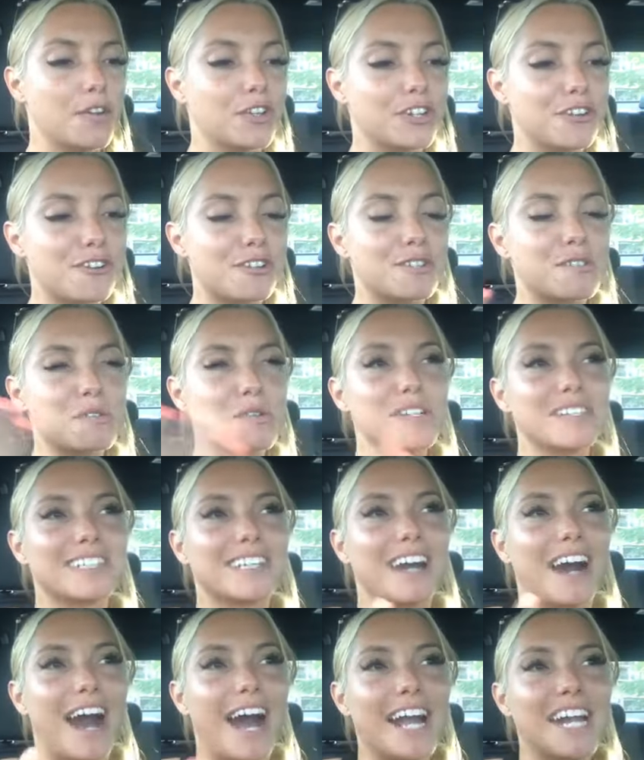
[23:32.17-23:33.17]
your soul's
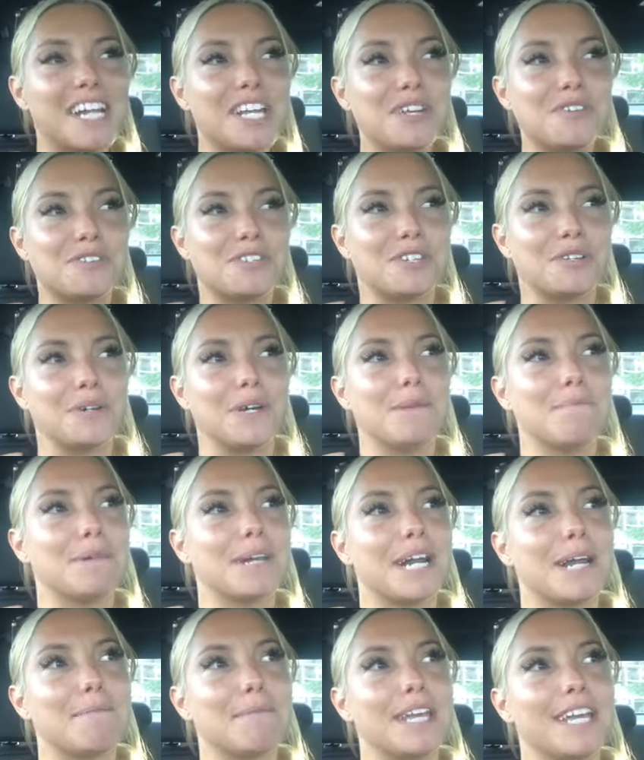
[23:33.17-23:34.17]
guiding you to it
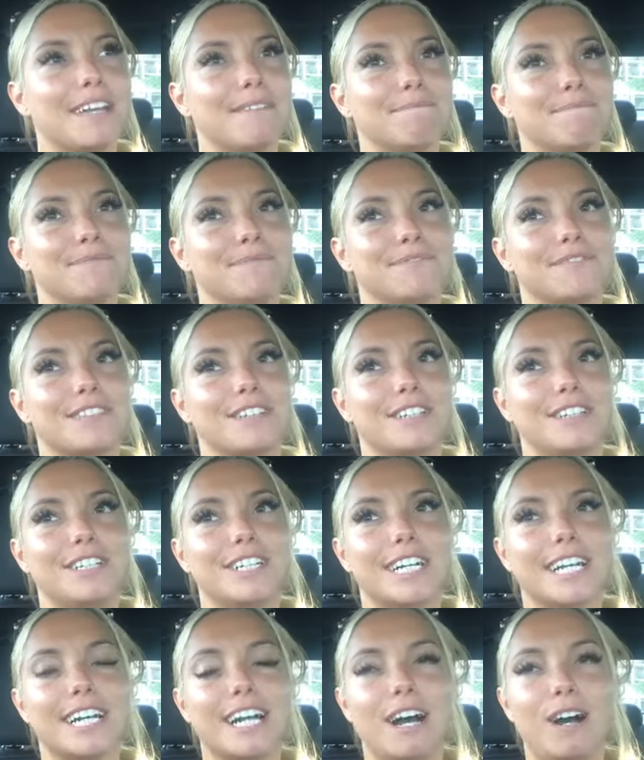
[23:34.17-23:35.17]
but i mean
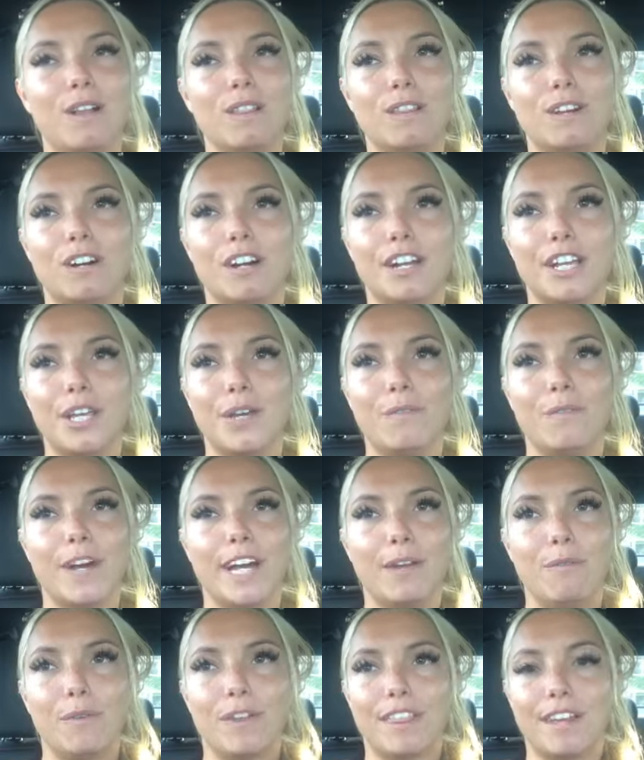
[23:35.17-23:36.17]
look at how long you
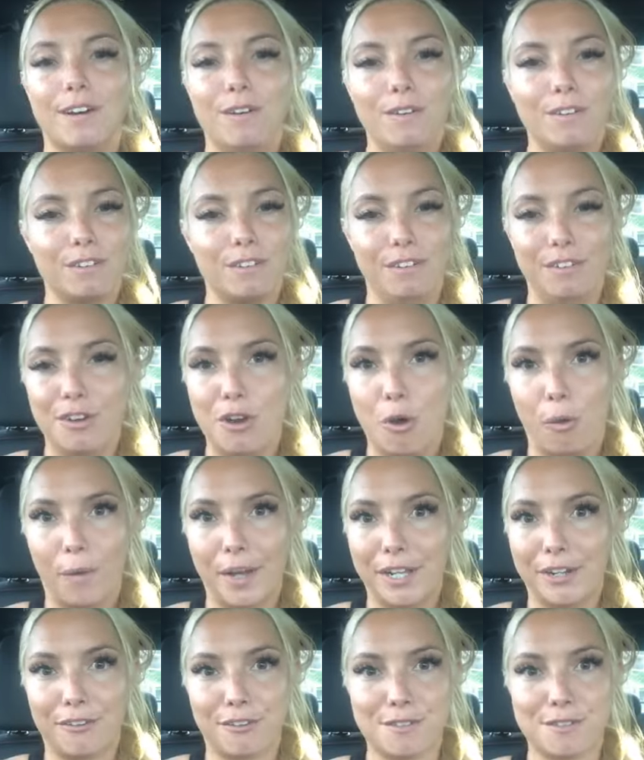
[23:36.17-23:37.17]
went without
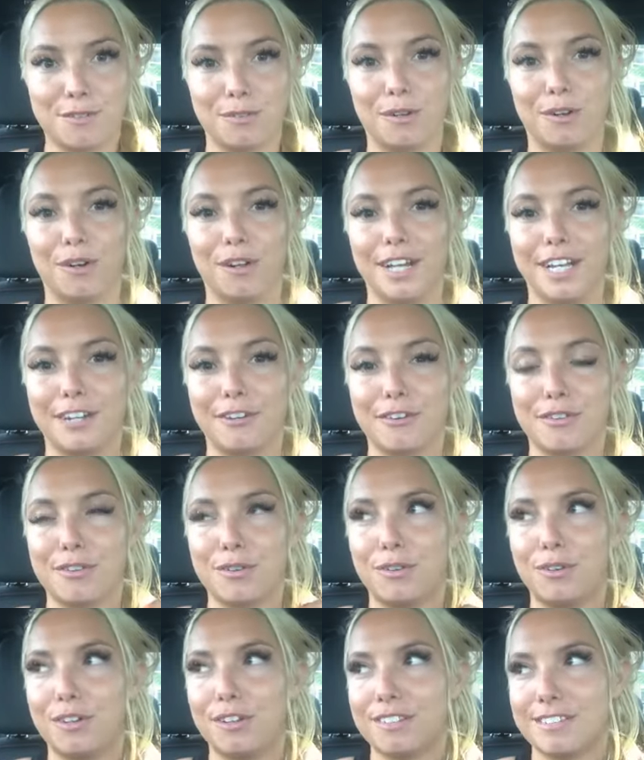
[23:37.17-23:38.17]
knowing your soul and your
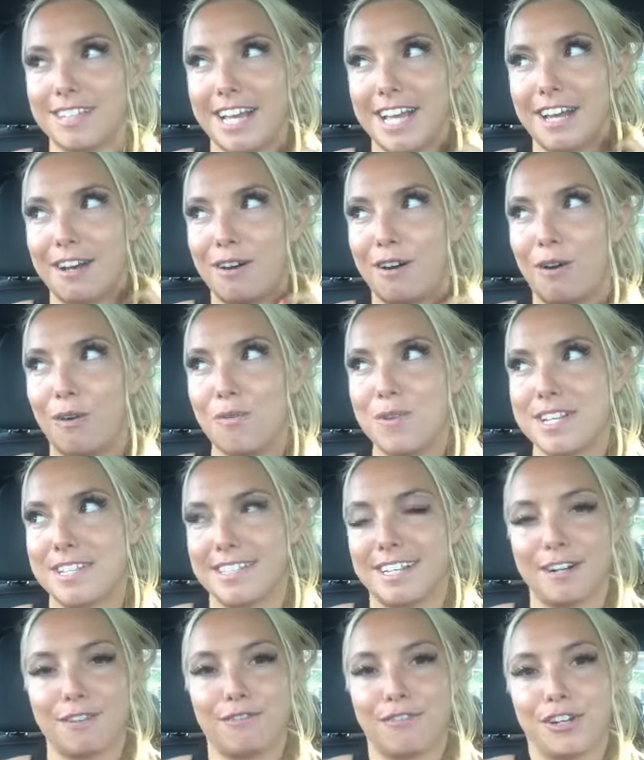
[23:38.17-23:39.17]
soul's like always
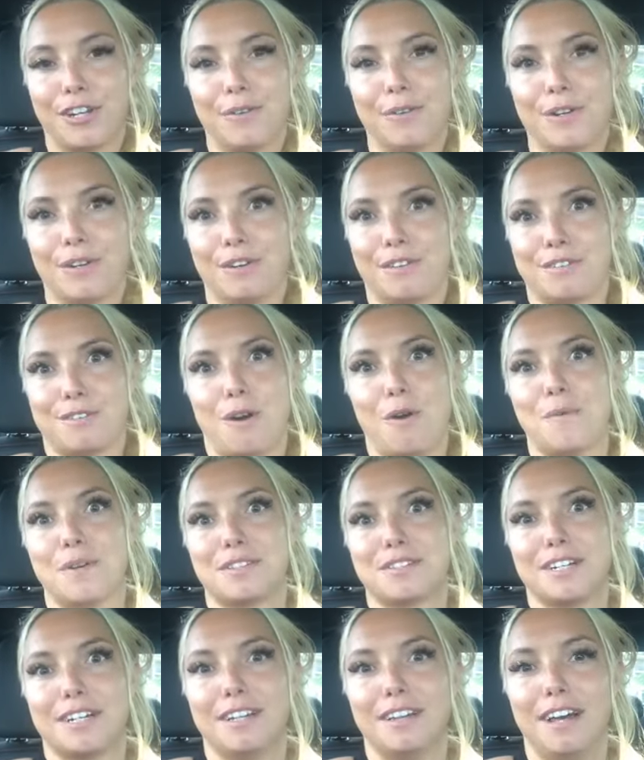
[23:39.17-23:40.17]
there for you and it's
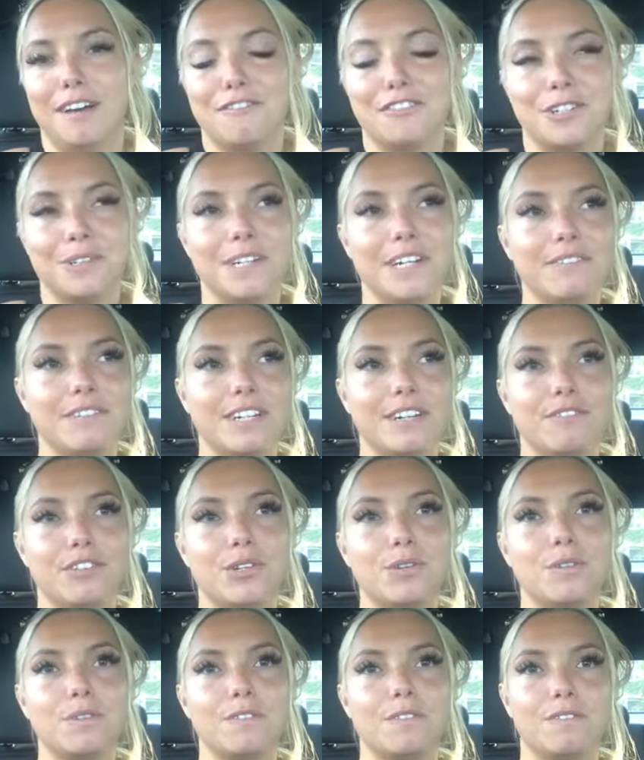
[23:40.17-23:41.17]
always going to love you even if
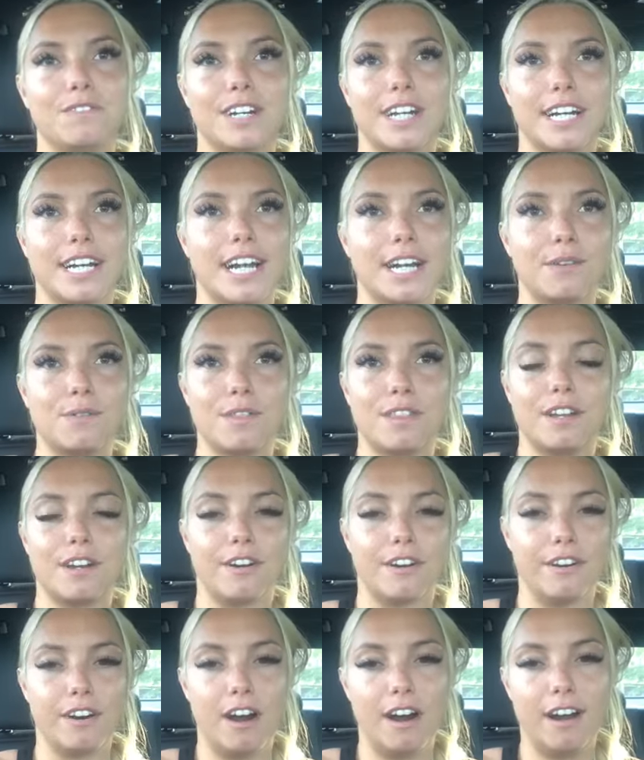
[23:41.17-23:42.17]
you connect with it
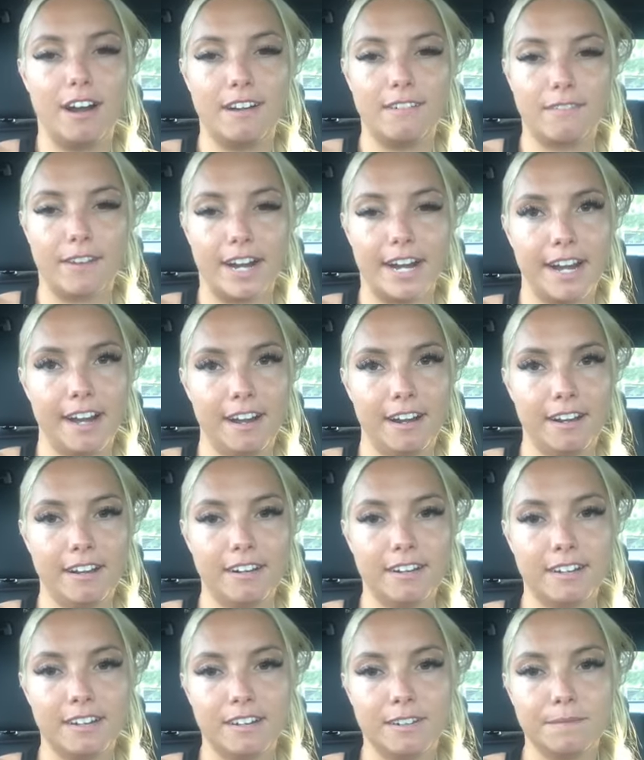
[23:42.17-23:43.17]
or not right
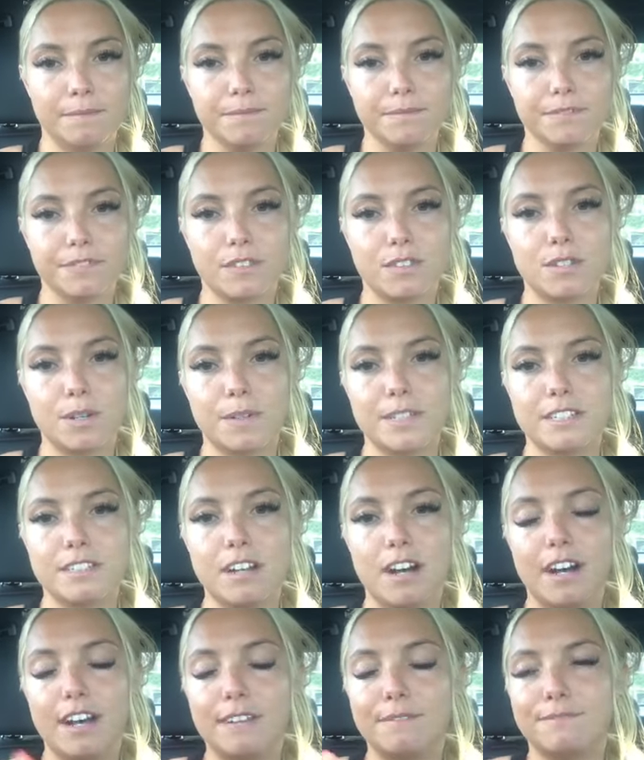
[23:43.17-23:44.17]
so it's
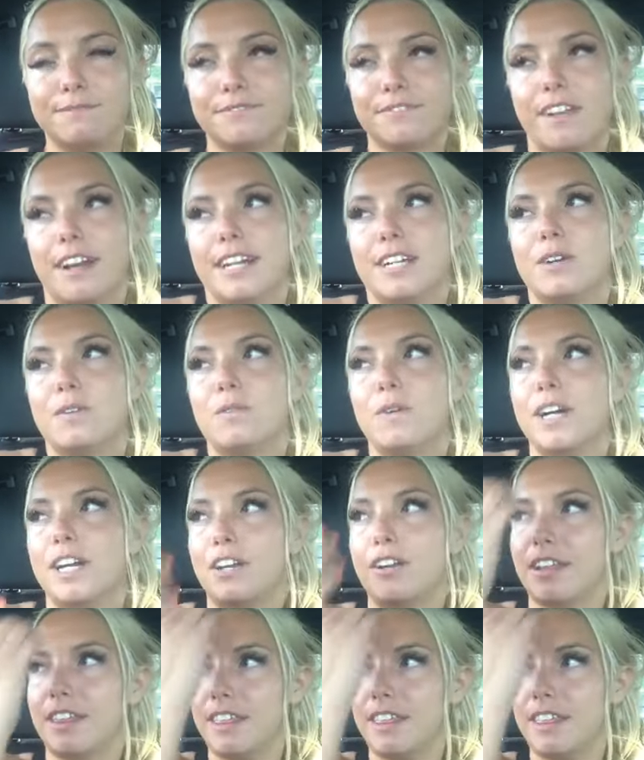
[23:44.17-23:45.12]
not, I don't want you to